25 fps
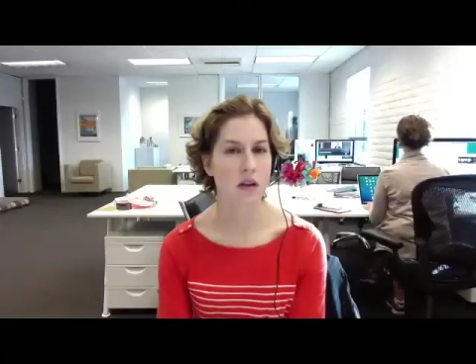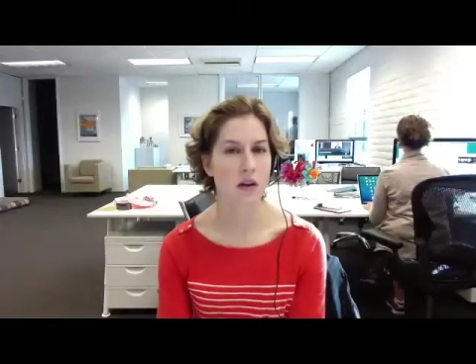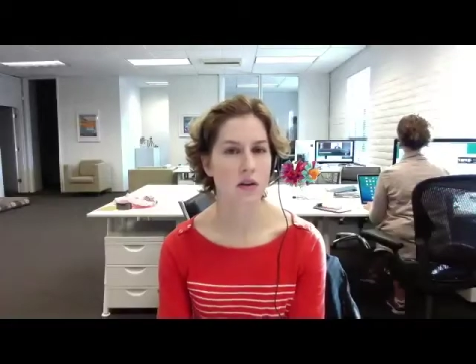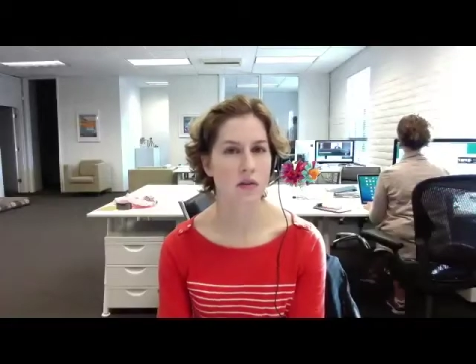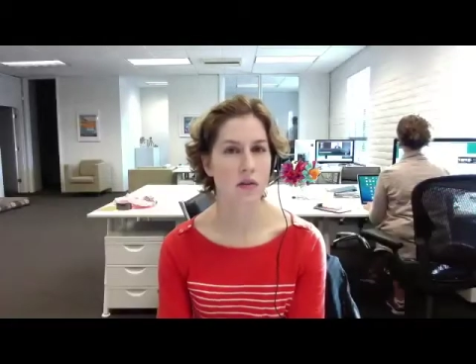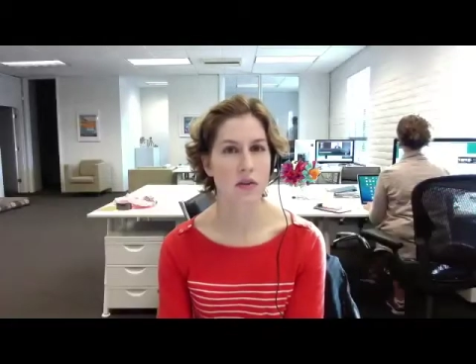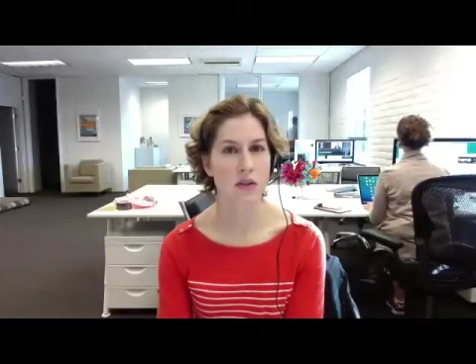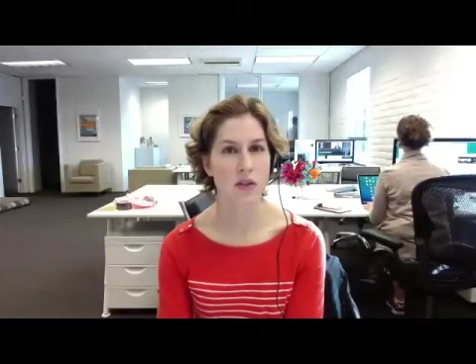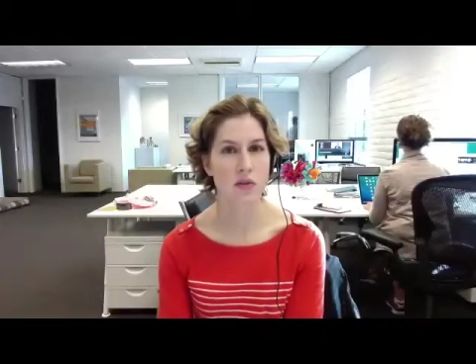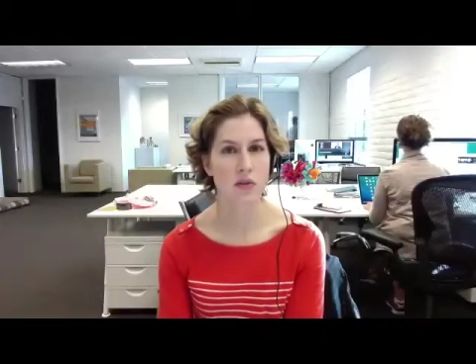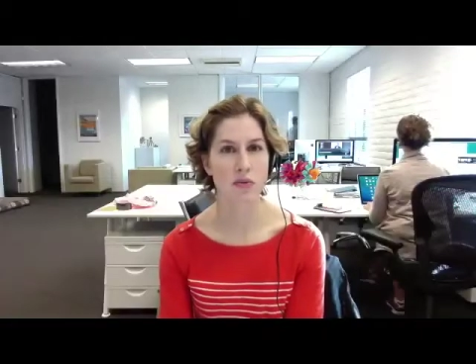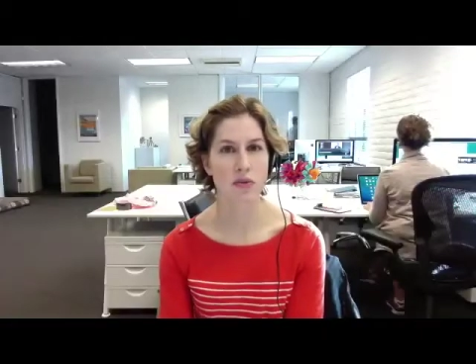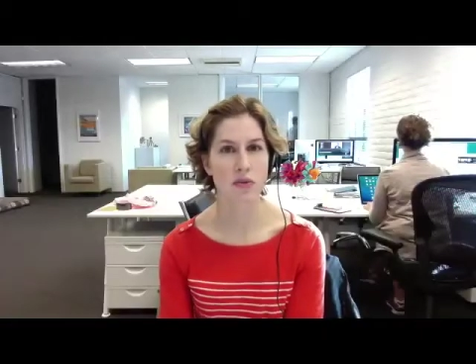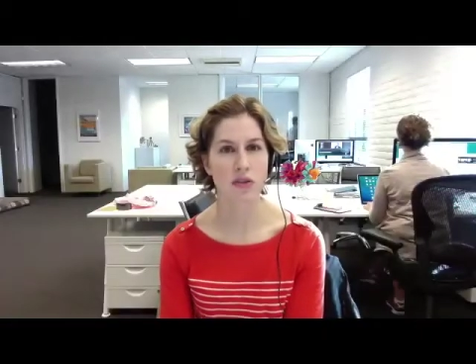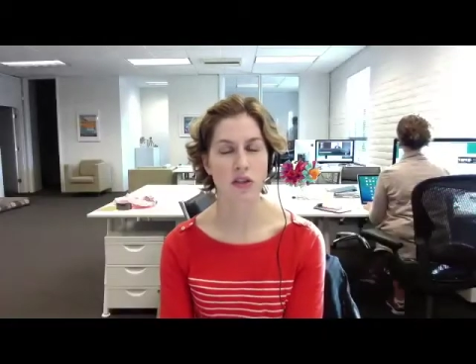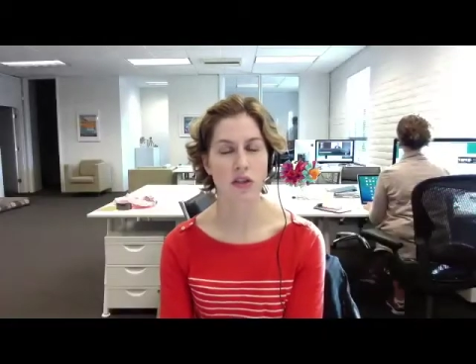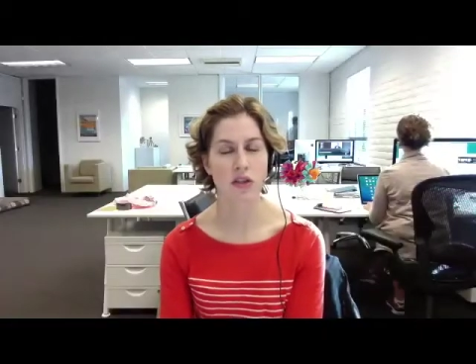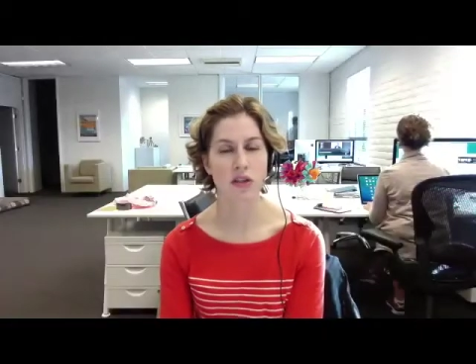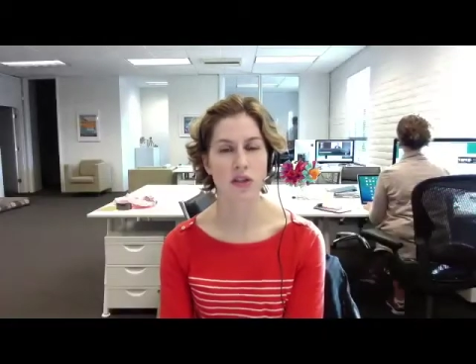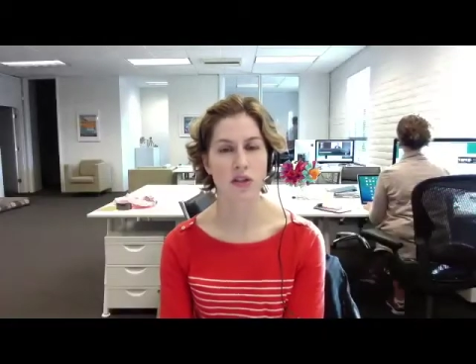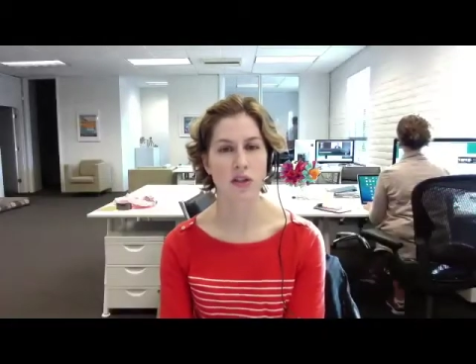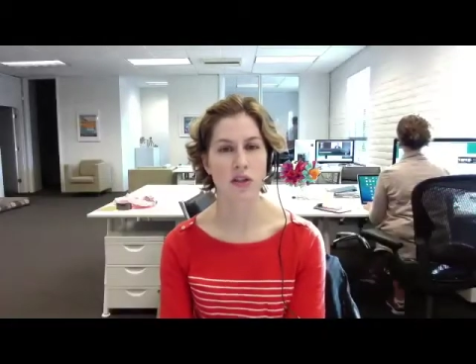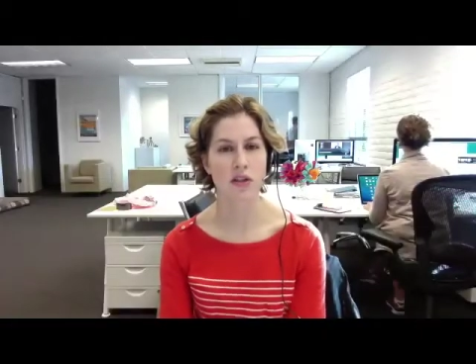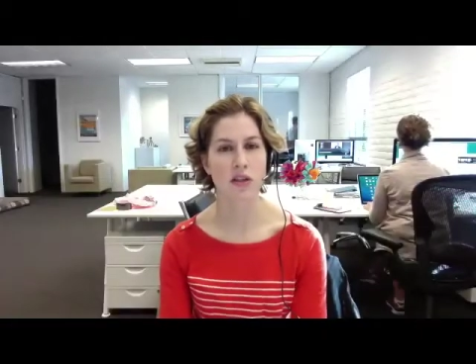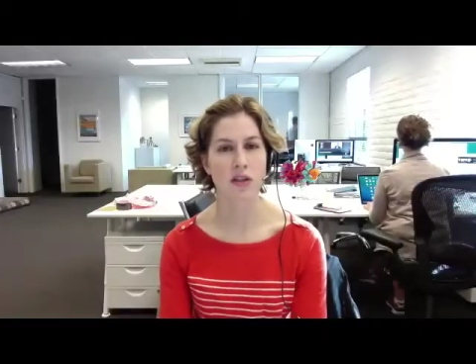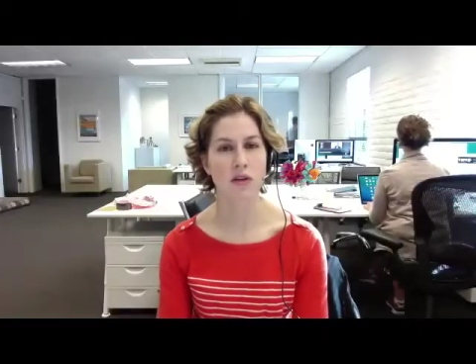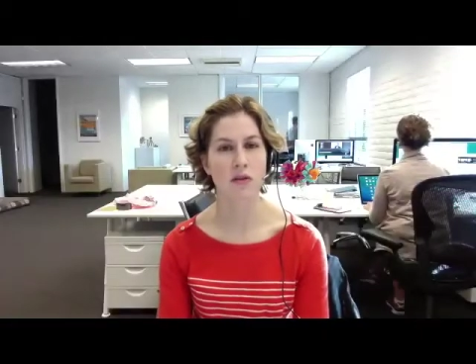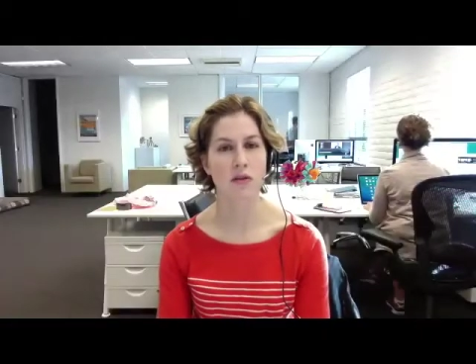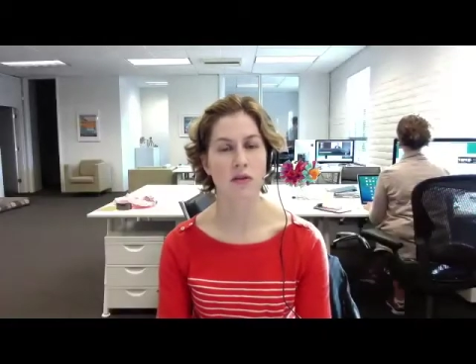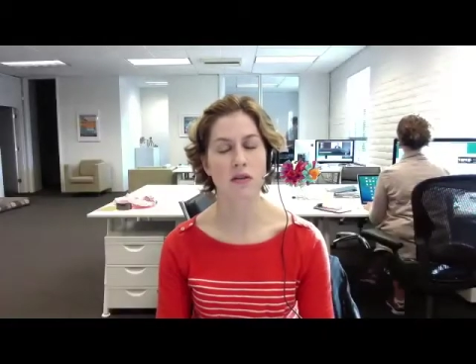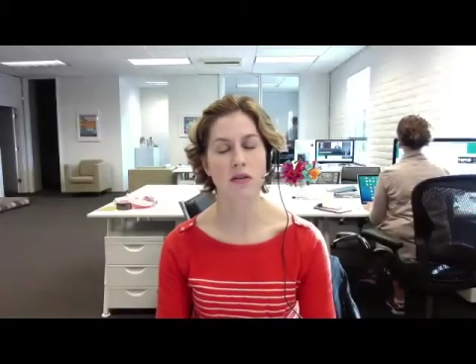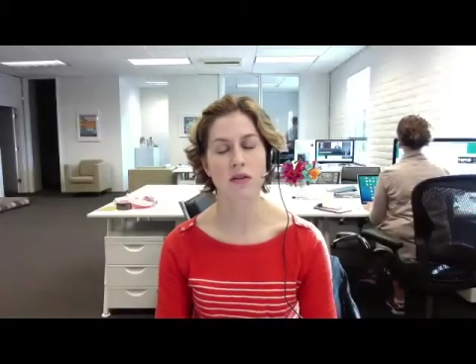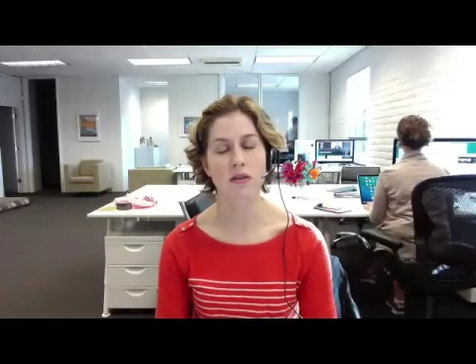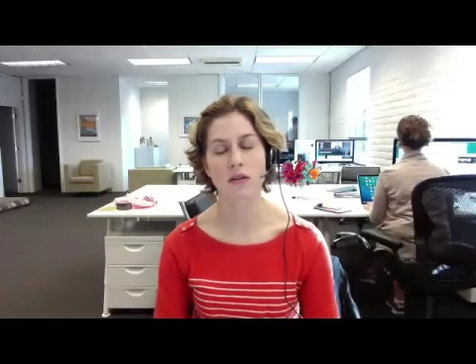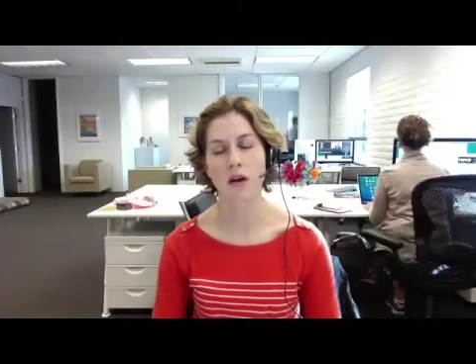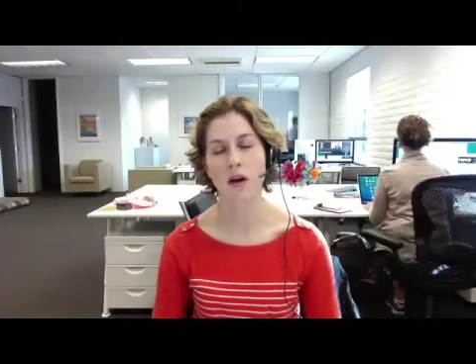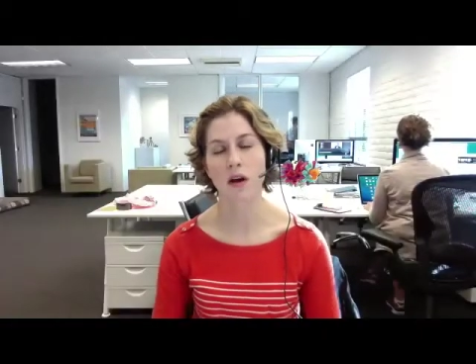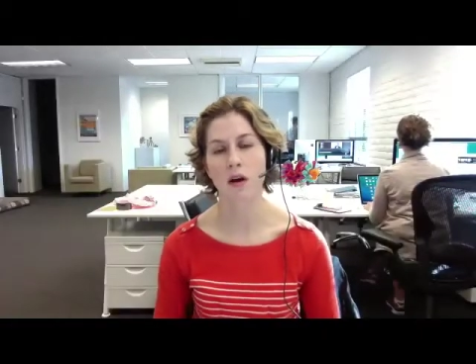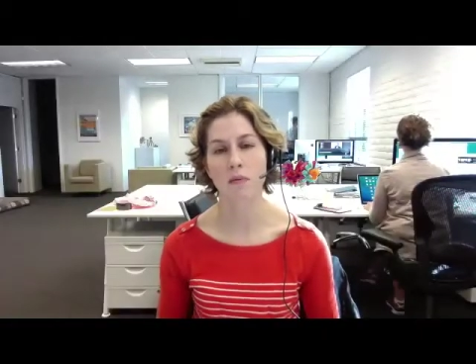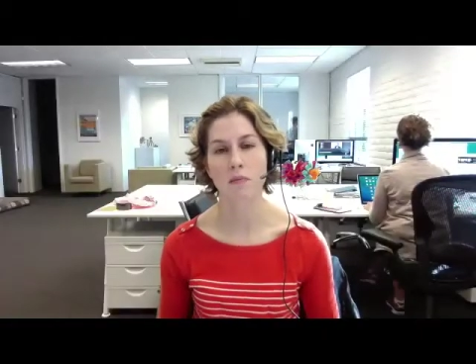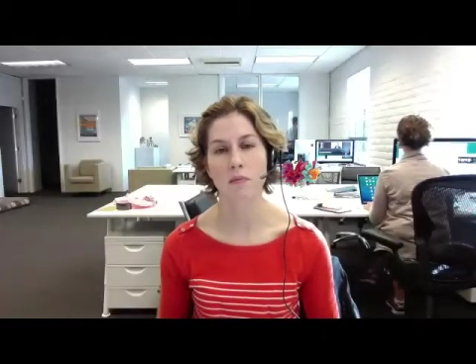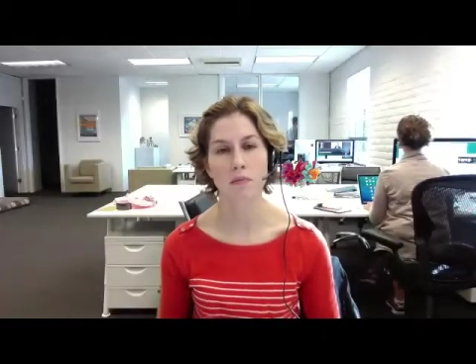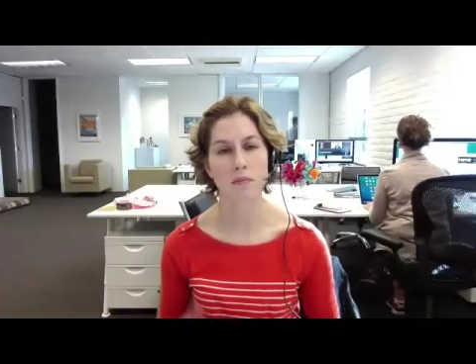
of these procedures that